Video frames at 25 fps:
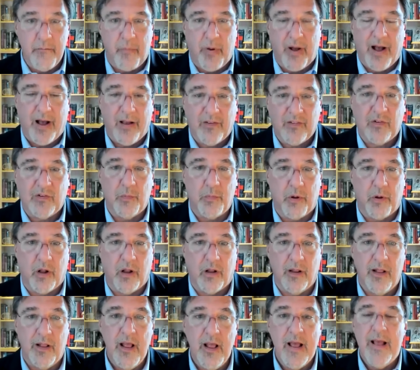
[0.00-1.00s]

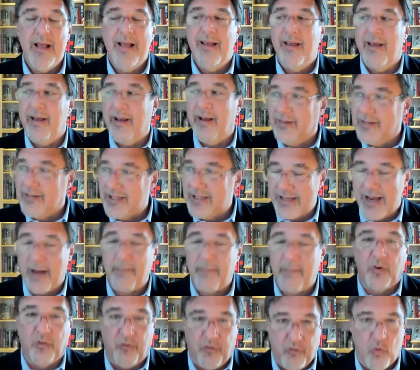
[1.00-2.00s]
impossible
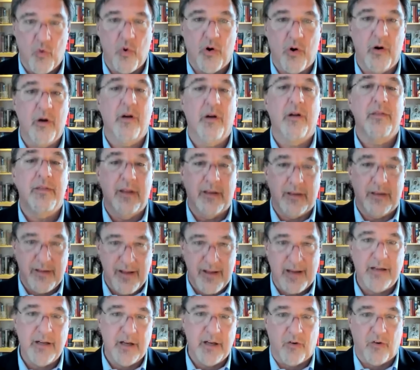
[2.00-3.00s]
except for the
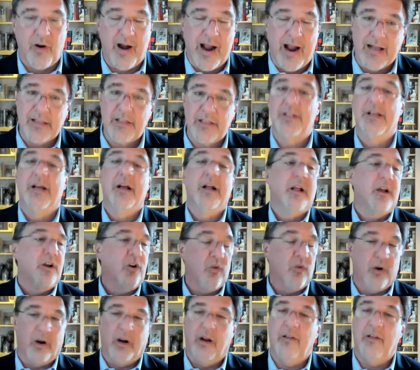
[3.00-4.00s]
technocrats
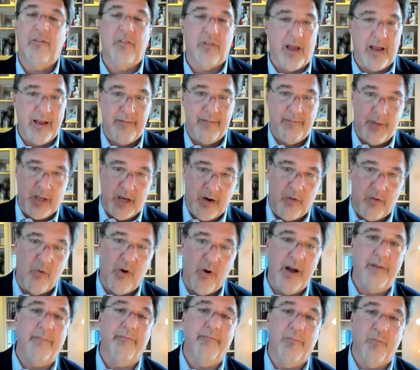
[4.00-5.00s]
who are going to say, you know
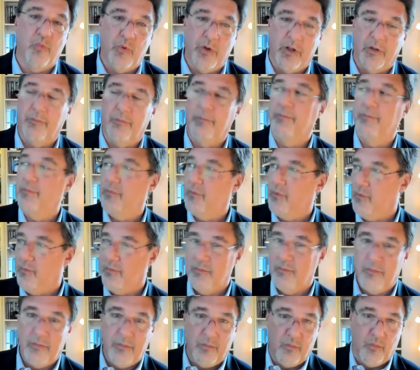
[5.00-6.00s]
what, we'll
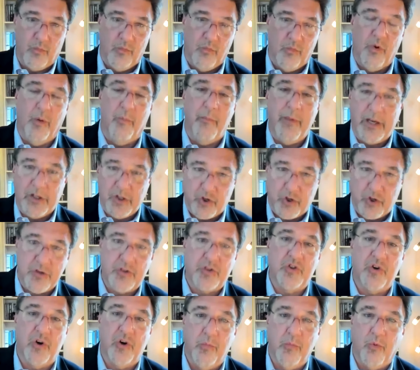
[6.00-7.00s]
we'll make sure
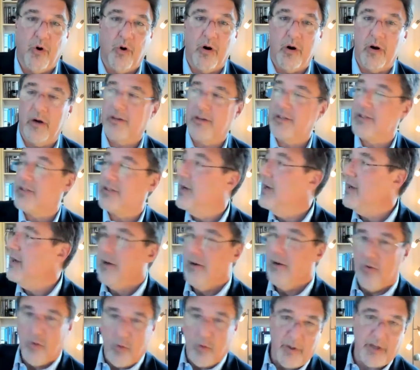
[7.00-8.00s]
Zoom works,
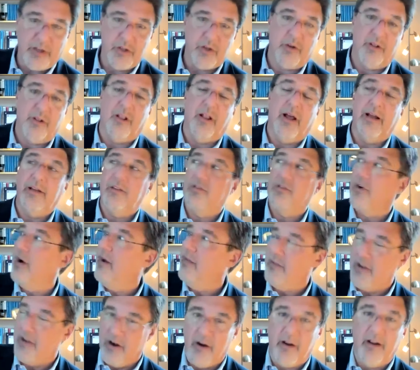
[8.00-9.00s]
we'll make sure the lights are
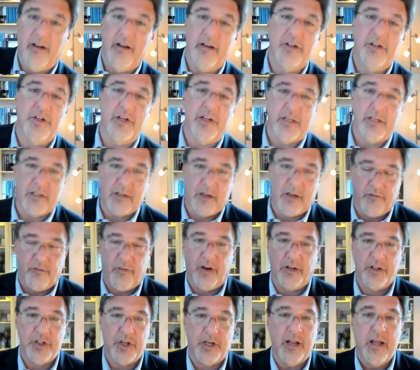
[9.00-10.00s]
on, the air conditioning is going to
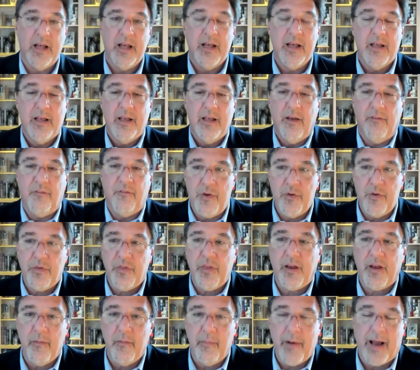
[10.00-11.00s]
function. If you
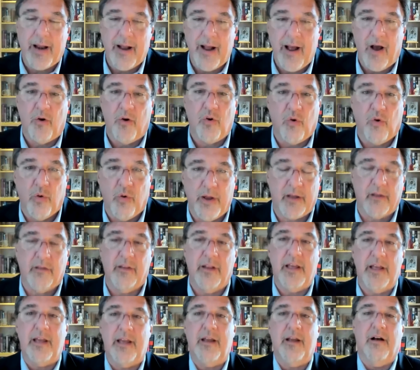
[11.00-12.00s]
think about how
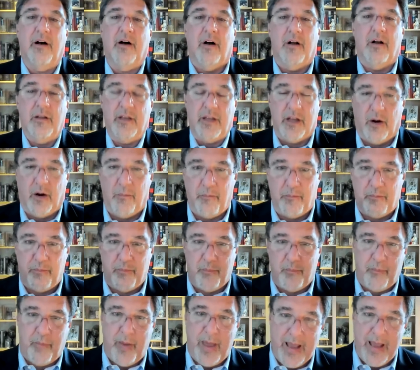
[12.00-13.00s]
quickly, you know,
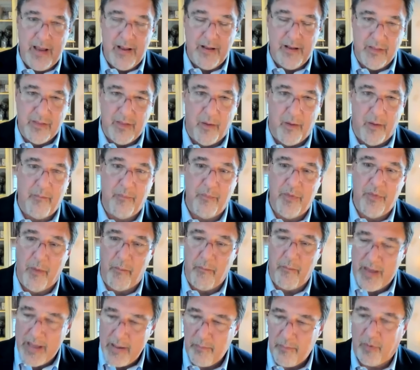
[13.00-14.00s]
pay, the the
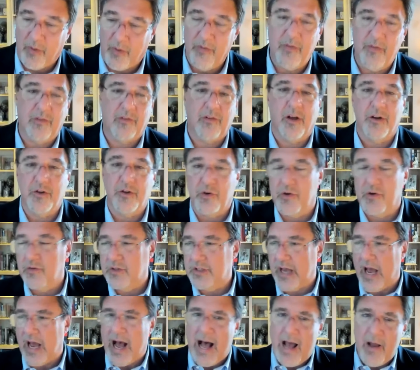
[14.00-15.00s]
people in this country who
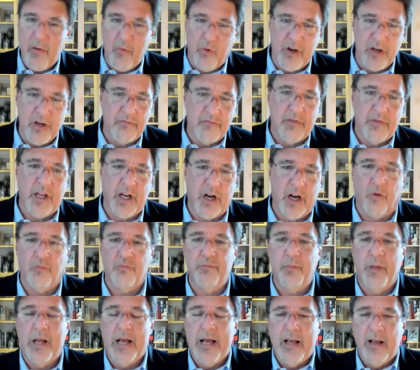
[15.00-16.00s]
say, I would, you
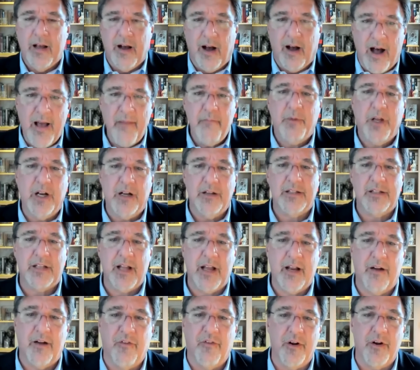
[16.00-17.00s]
know, I'm going to
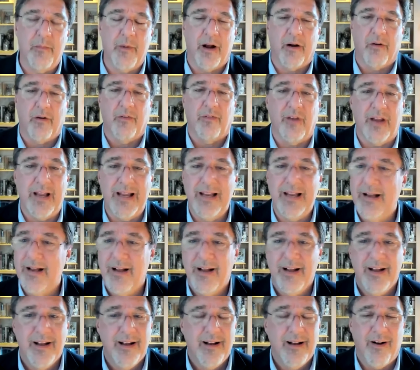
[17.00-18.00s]
stand up for democracy,
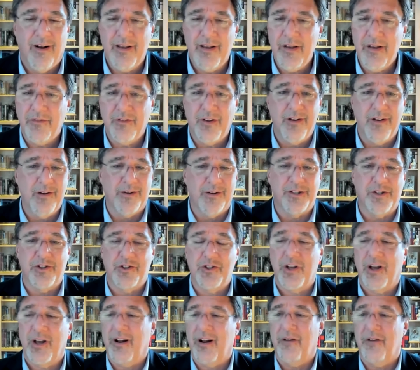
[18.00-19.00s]
all you have to do is
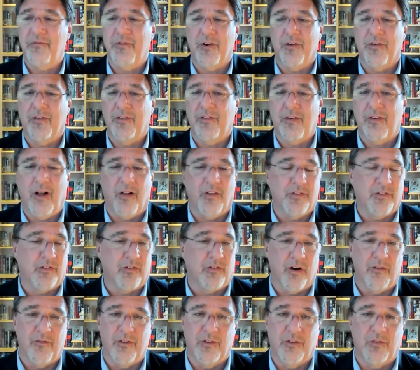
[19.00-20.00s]
shut off their cell
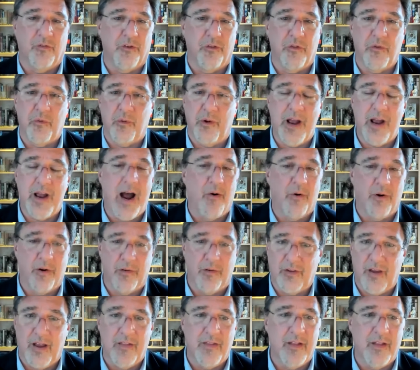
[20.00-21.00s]
service for three
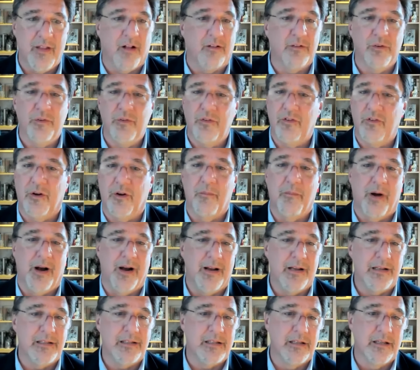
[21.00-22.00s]
hours, and they'll lose their
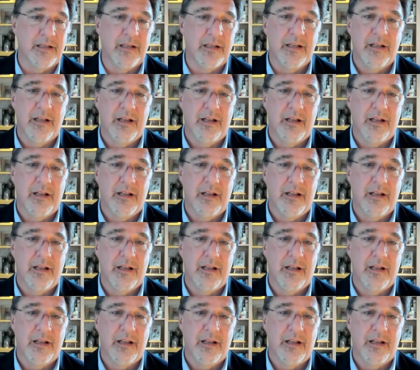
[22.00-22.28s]
minds.